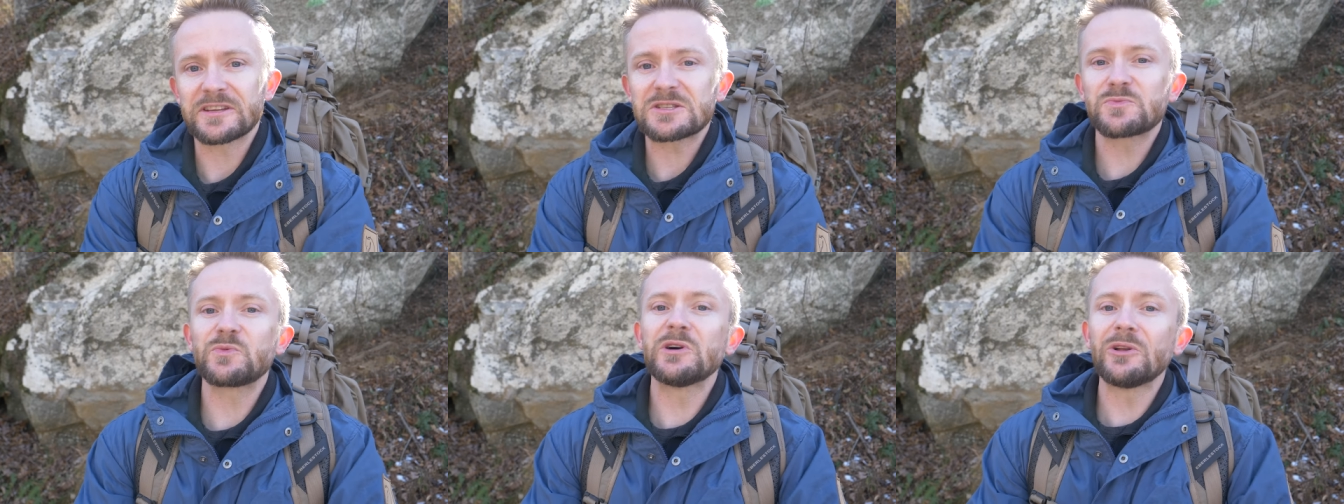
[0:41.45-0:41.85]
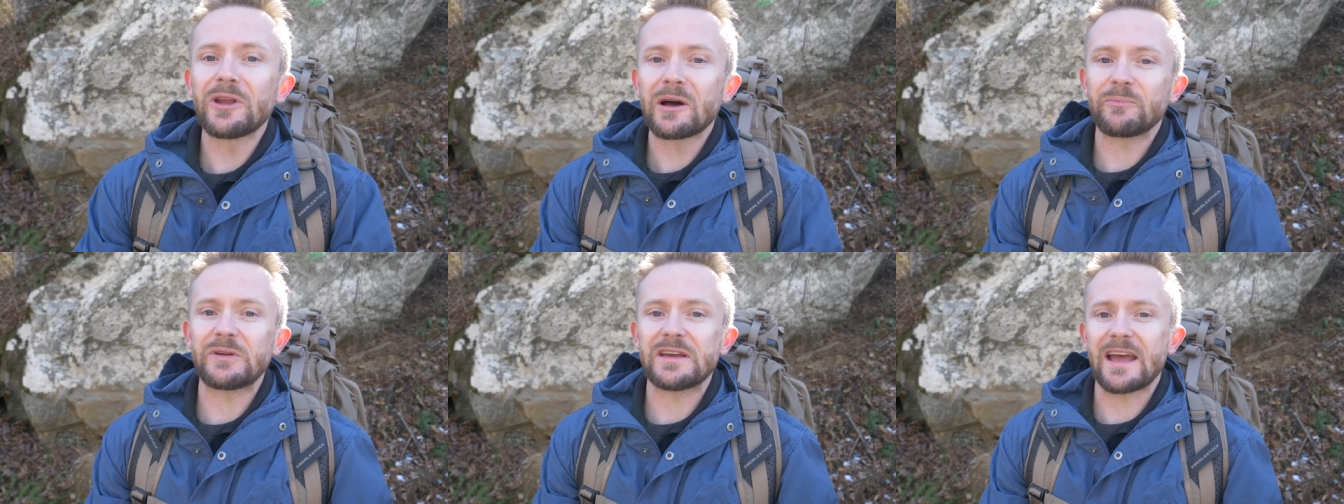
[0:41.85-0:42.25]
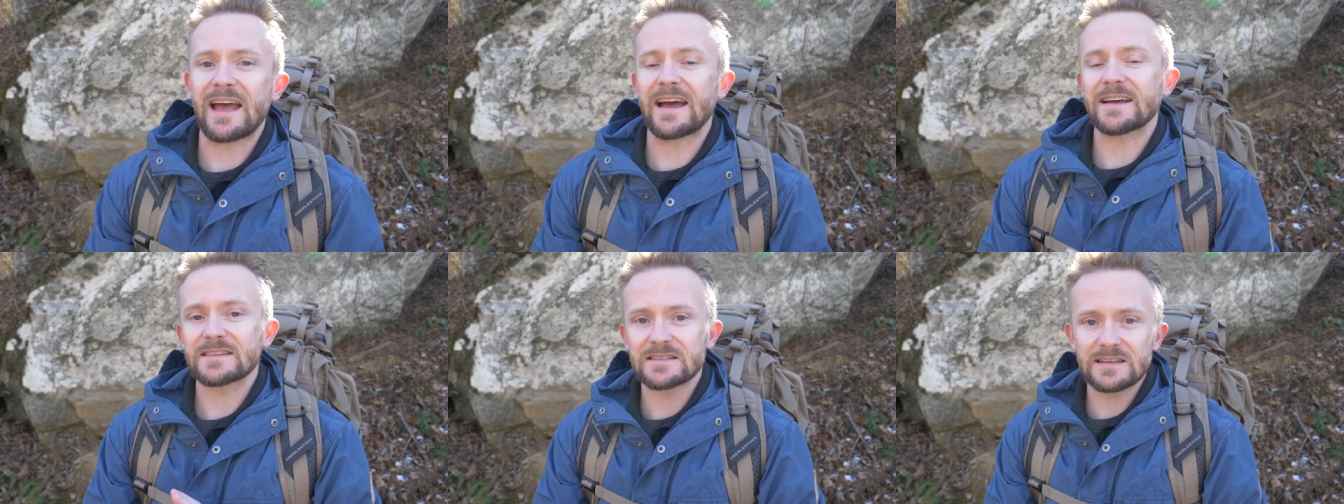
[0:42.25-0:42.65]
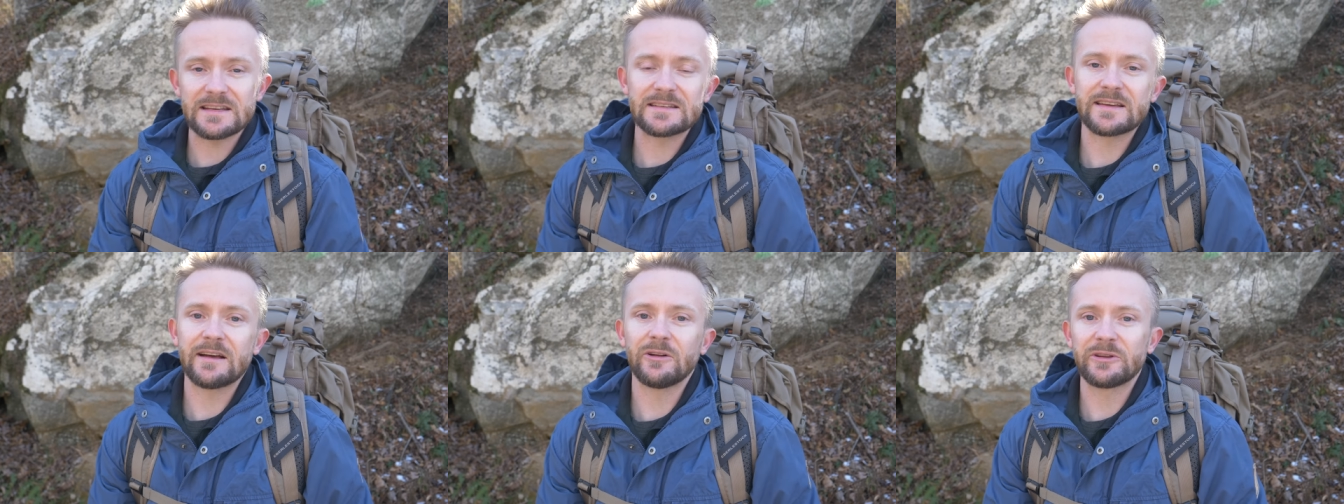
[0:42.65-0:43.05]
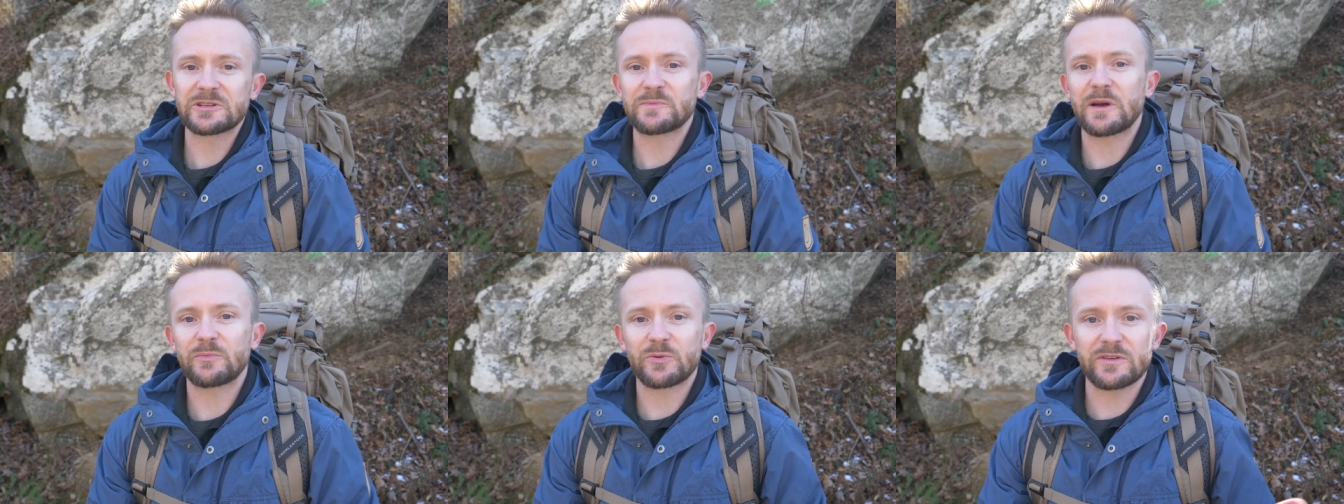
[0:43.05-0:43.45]
This will not be as detailed
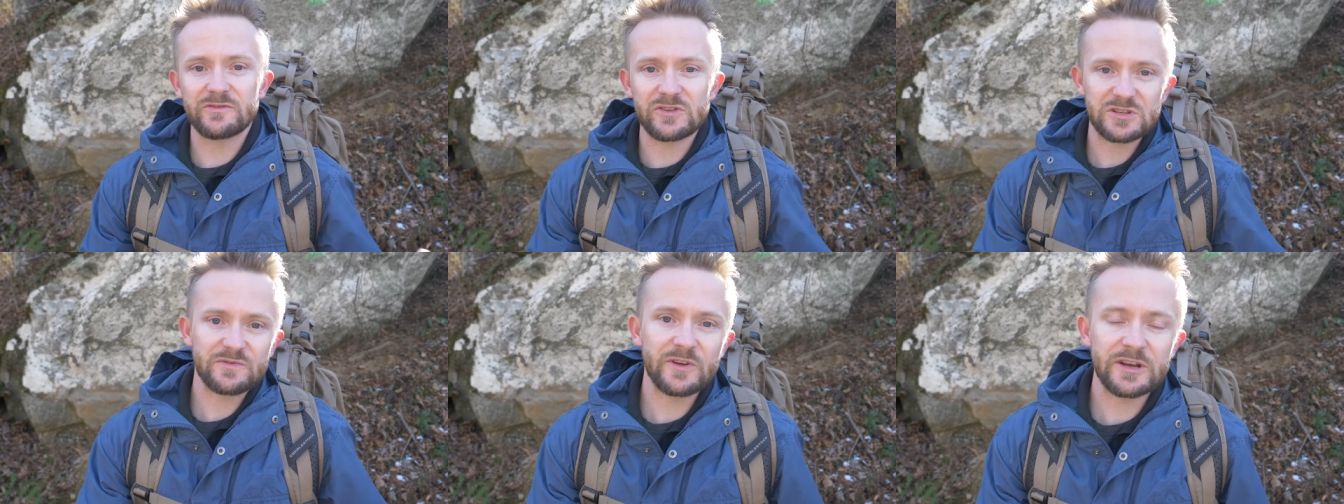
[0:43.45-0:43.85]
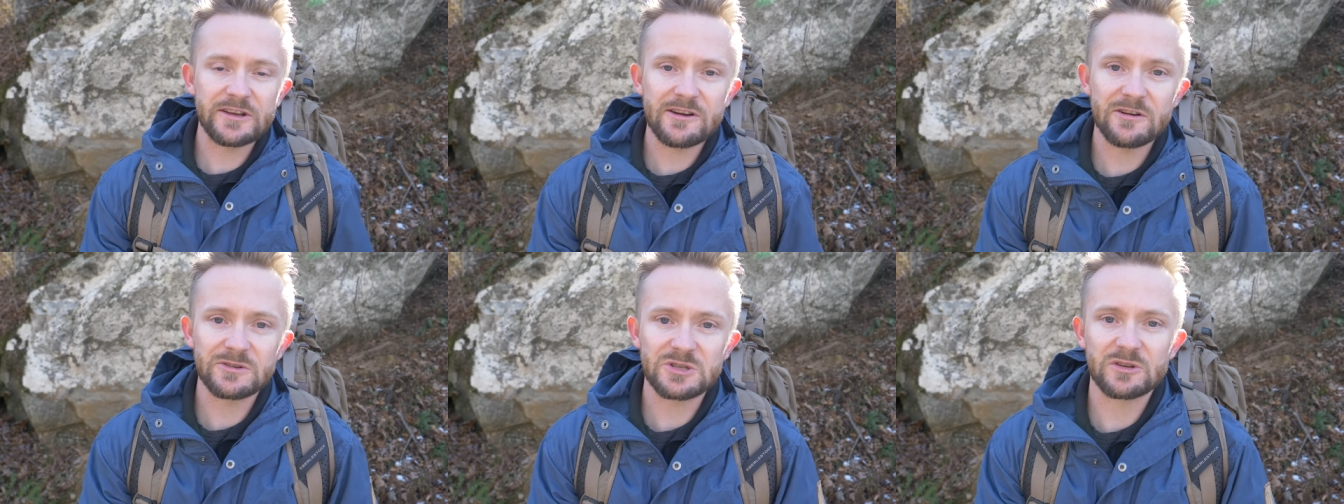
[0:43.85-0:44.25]
as my previous videos,